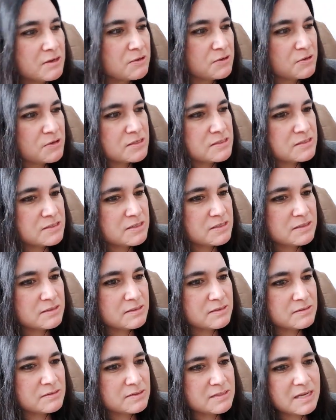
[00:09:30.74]
they're crazy and
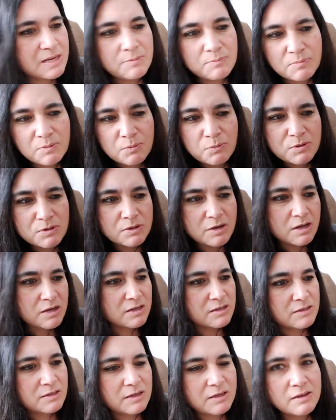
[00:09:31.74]
insane, but we're
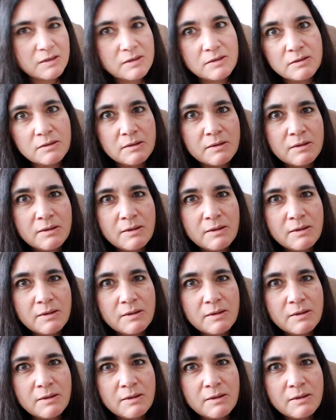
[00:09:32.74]
not gonna.